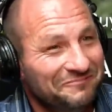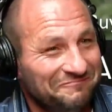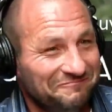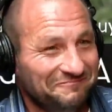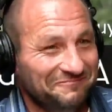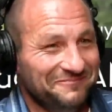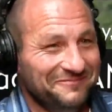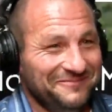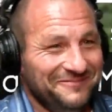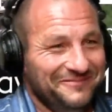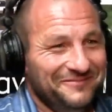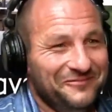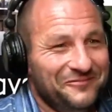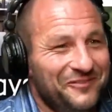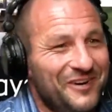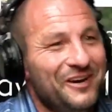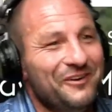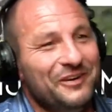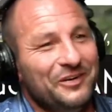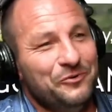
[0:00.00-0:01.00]
that's pretty cool, man.
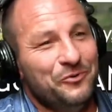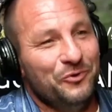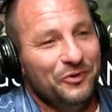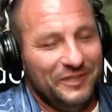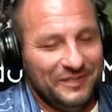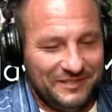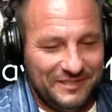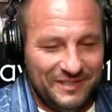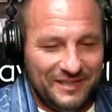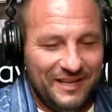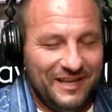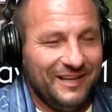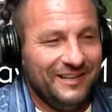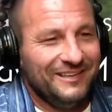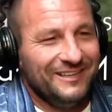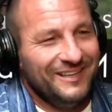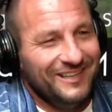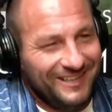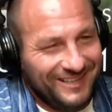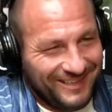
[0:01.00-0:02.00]
Very cool to see that.
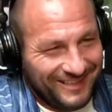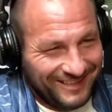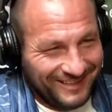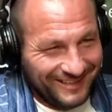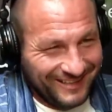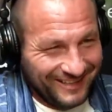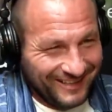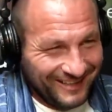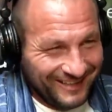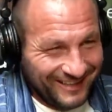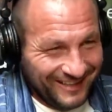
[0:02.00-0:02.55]
That's a that's a